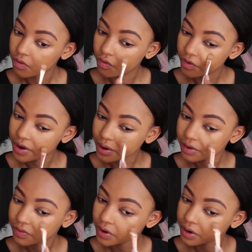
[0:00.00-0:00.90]

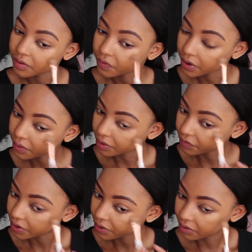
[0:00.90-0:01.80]
very, very, very,
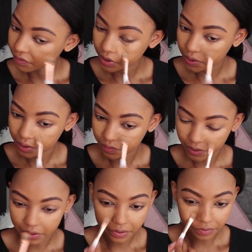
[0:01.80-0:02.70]
very, very,
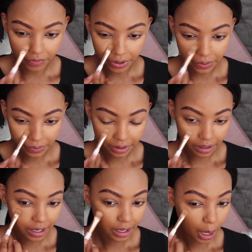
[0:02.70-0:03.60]
very,
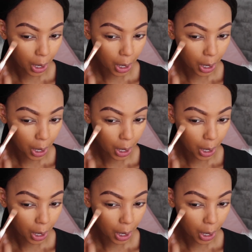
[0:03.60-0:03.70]
very,